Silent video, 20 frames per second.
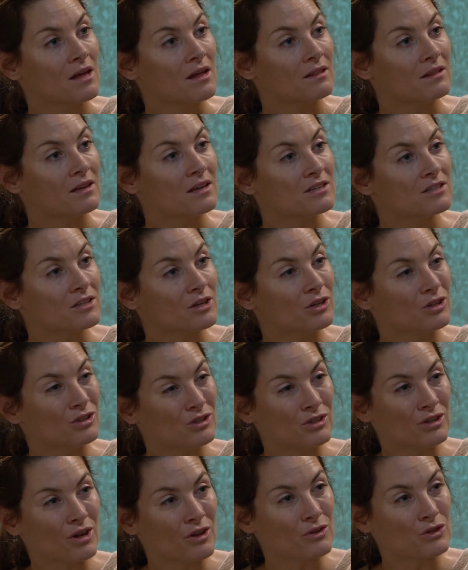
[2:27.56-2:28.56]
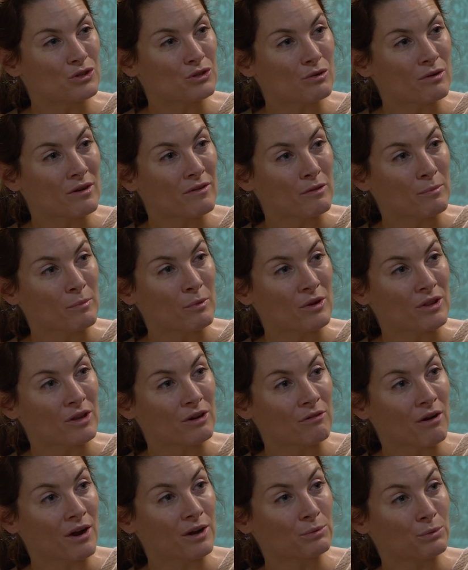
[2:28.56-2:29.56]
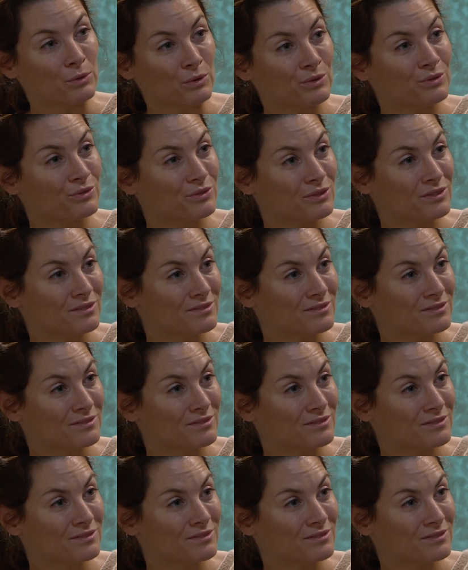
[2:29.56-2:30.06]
Thing is, though, you do know the story of the boy that cried wolf?